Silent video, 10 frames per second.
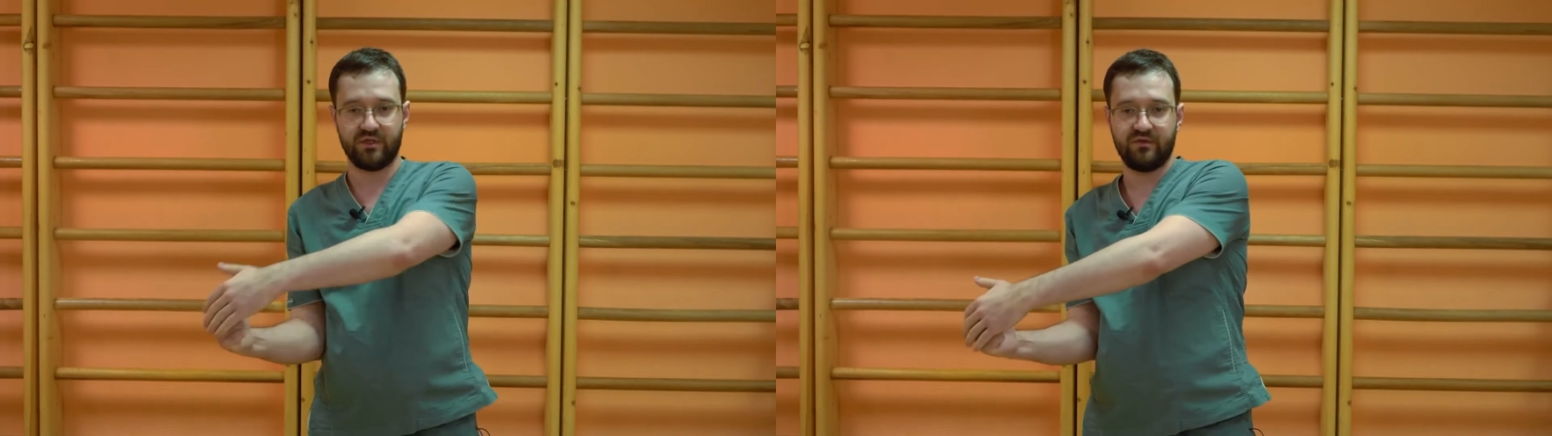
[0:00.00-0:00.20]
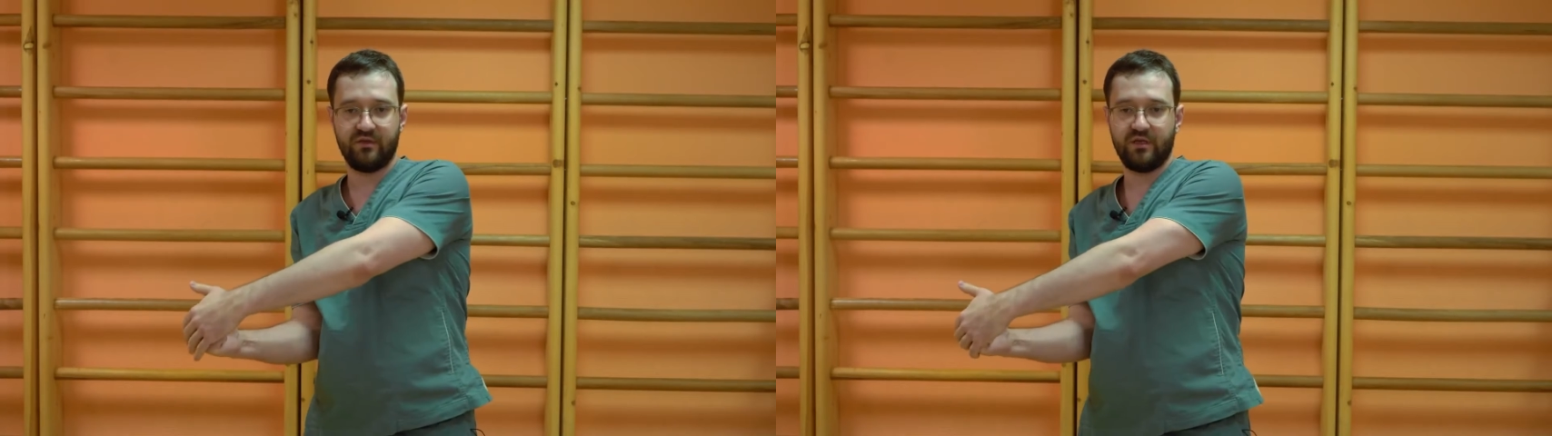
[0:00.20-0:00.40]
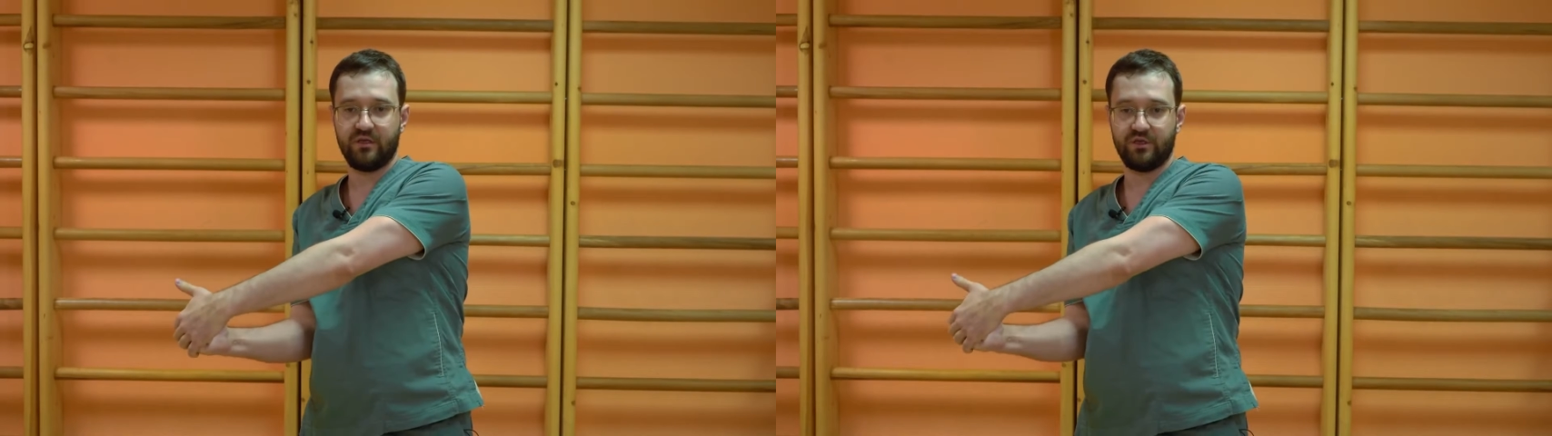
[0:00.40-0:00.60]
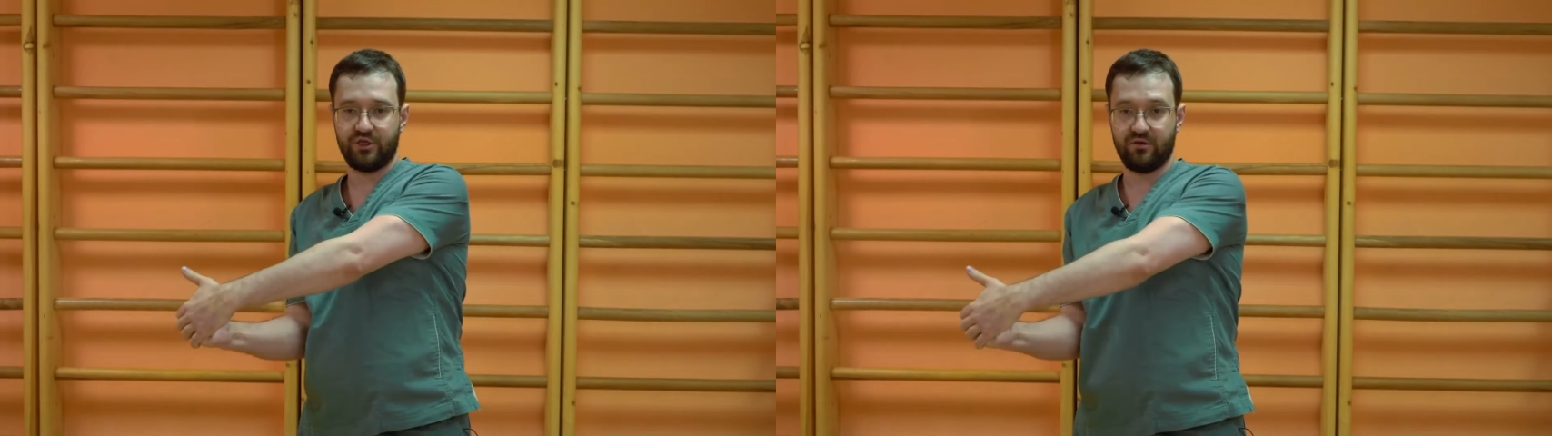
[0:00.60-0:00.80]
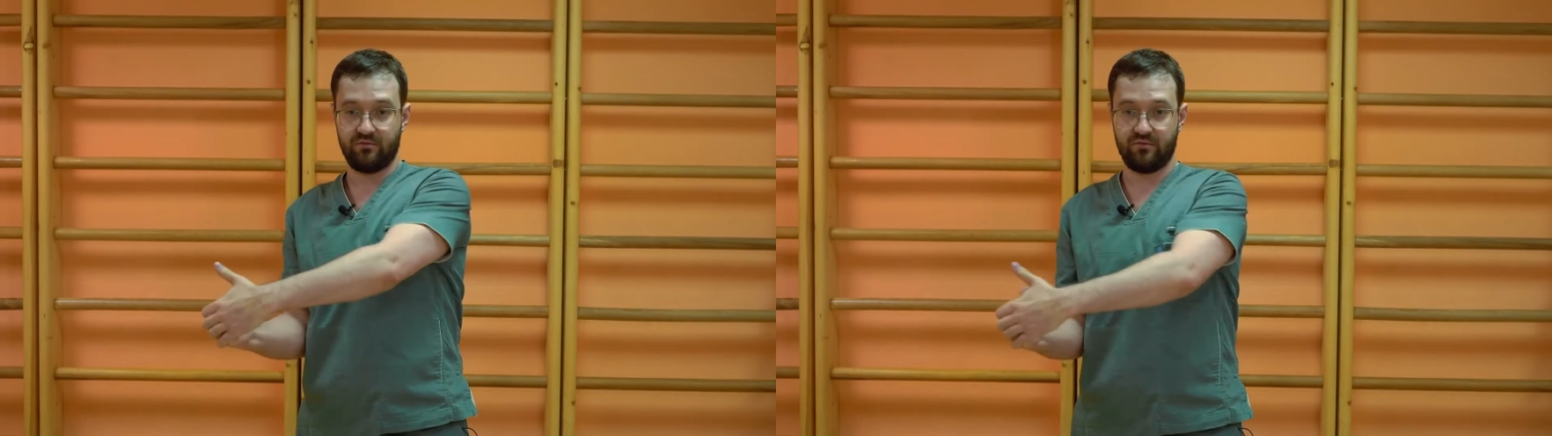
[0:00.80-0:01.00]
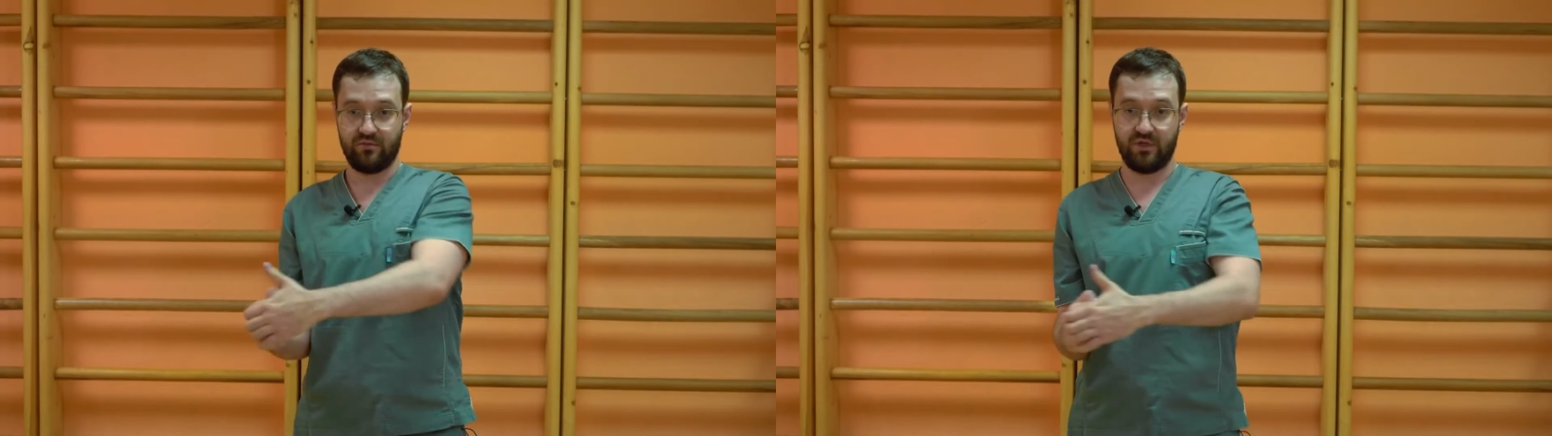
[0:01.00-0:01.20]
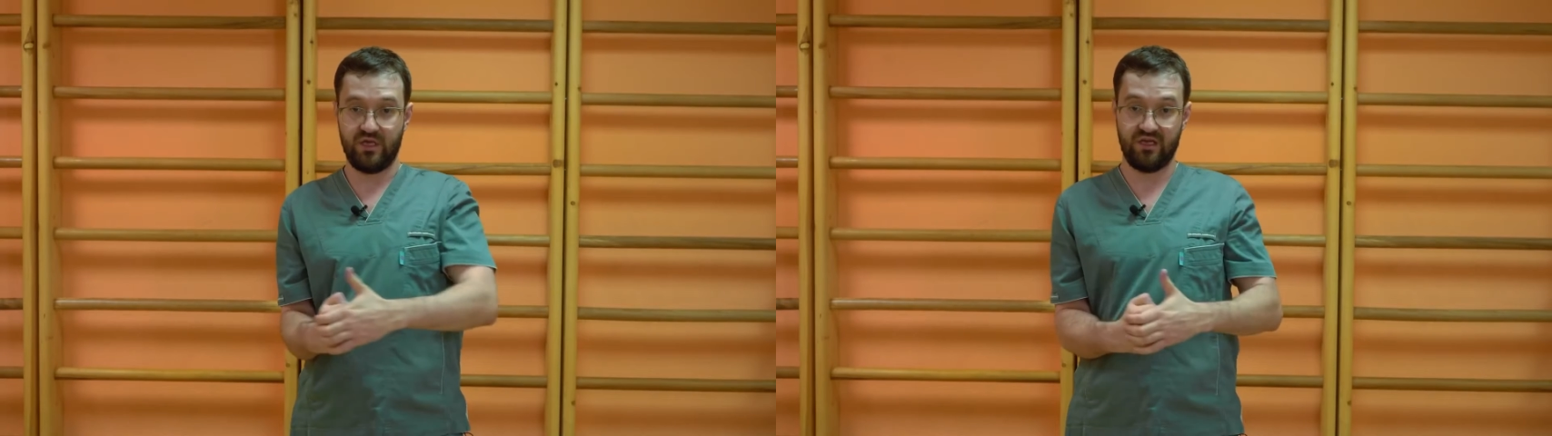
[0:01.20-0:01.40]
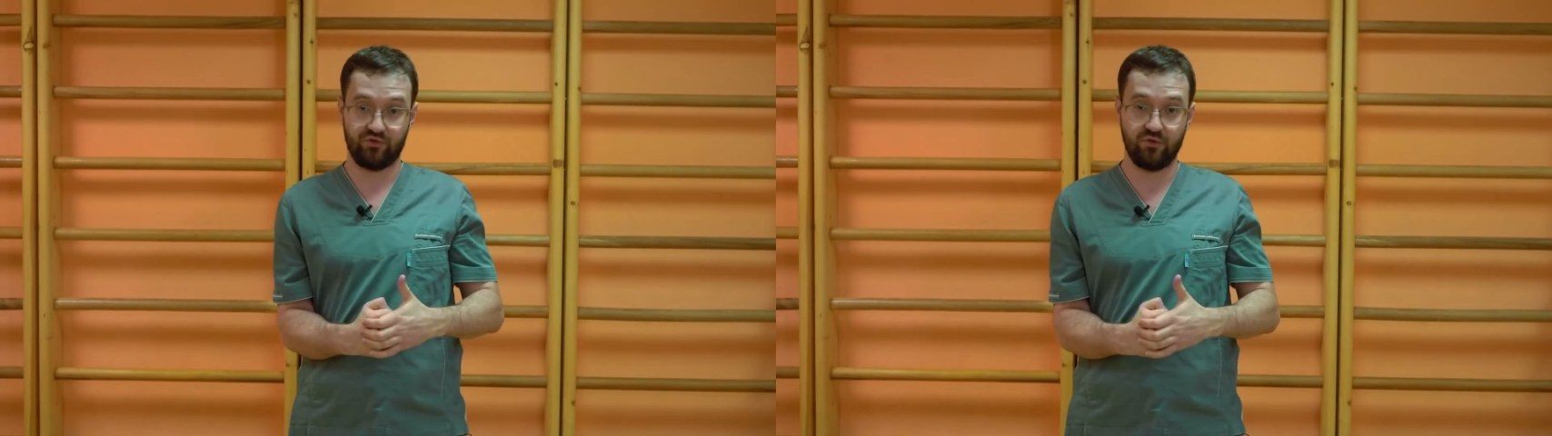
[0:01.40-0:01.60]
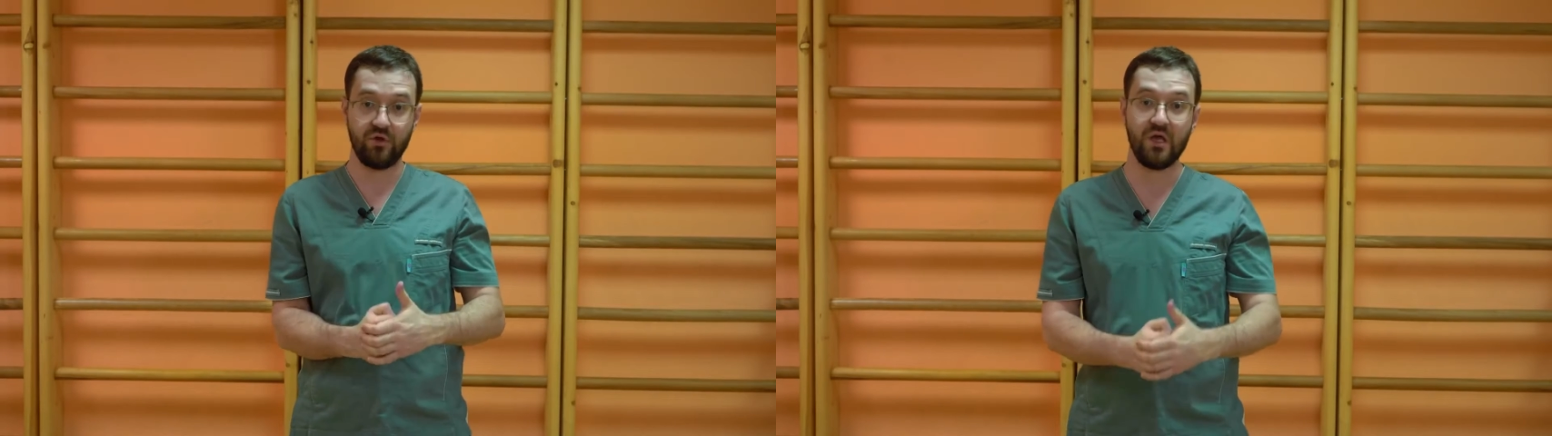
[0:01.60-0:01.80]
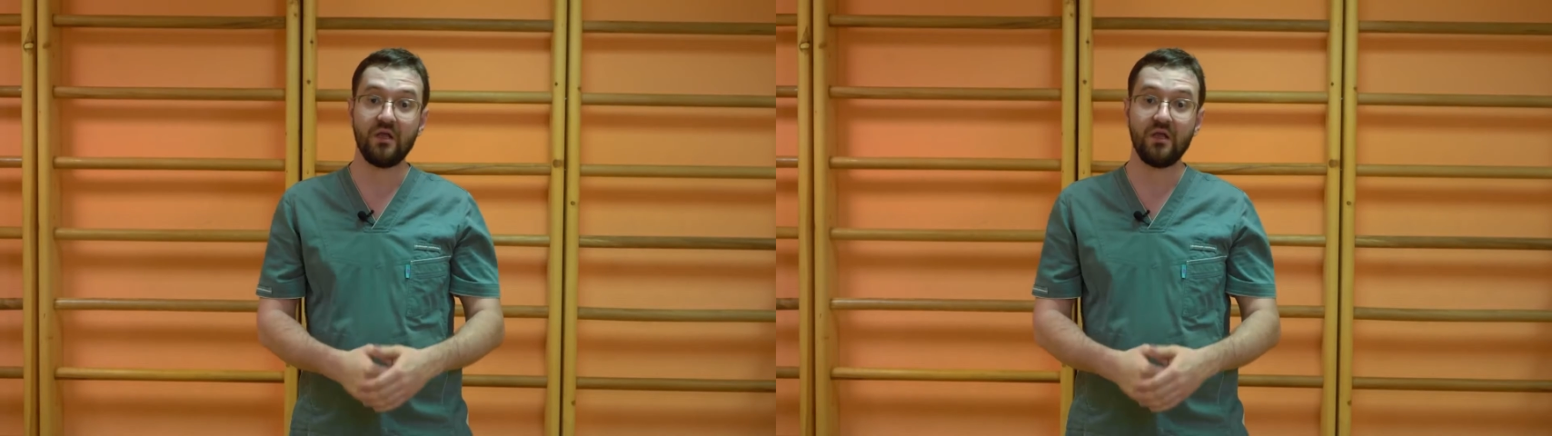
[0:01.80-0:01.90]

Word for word: into resistance than this one.